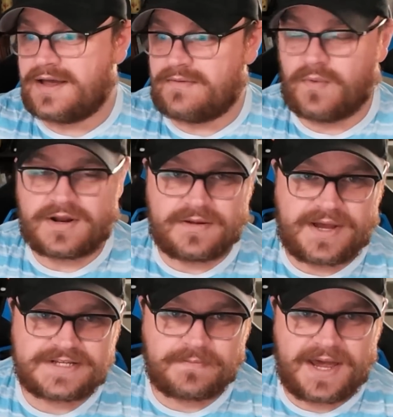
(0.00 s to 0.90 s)
One of them
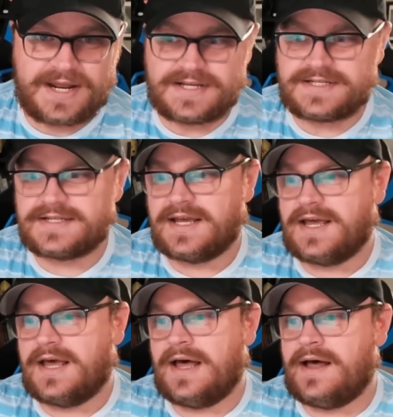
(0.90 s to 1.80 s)
has Menace.
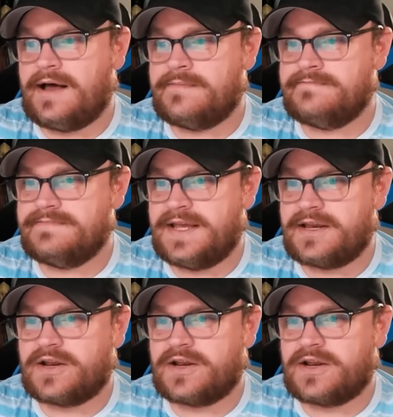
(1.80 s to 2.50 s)
It